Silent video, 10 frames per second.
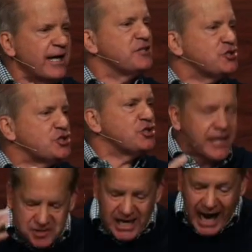is
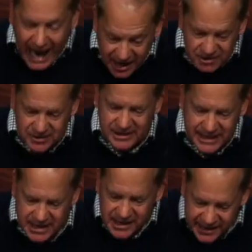just
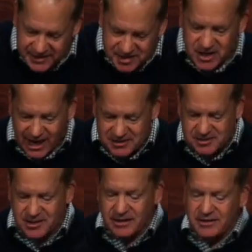utterly
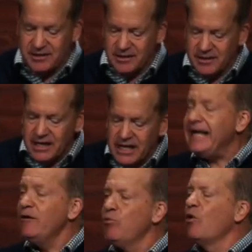exhausted.
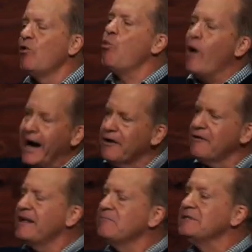He will wear
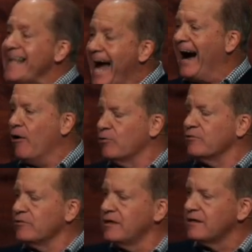them
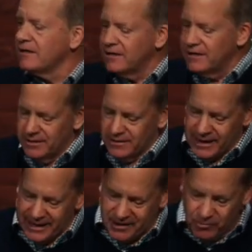down
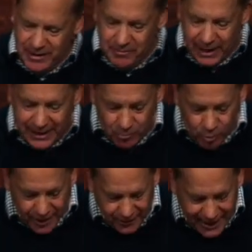like we might
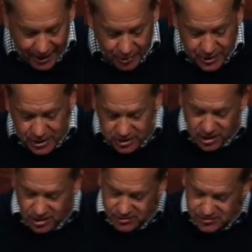wear out
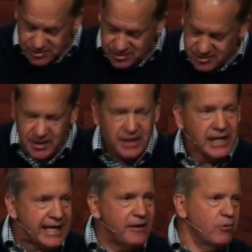clothes. He